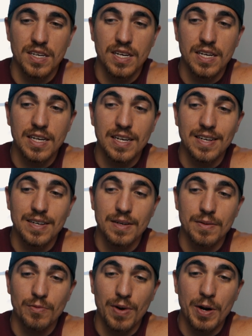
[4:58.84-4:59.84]
uh,
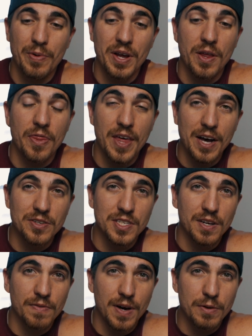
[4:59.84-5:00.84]
right around a
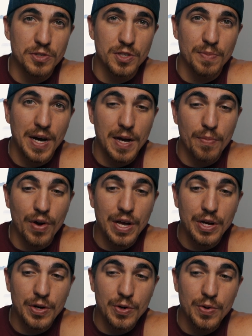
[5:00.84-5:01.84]
thousand if I was to buy it
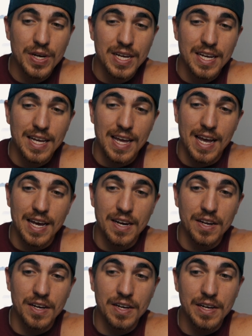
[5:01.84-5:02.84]
brand new.
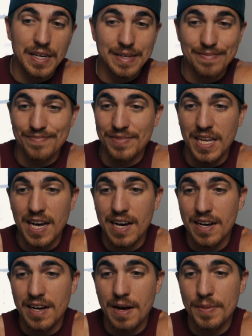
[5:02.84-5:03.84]
And uh,
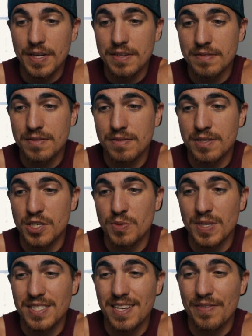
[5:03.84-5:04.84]
yeah, I mean to
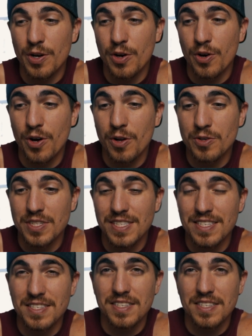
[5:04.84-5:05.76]
spend seven hundred dollars and to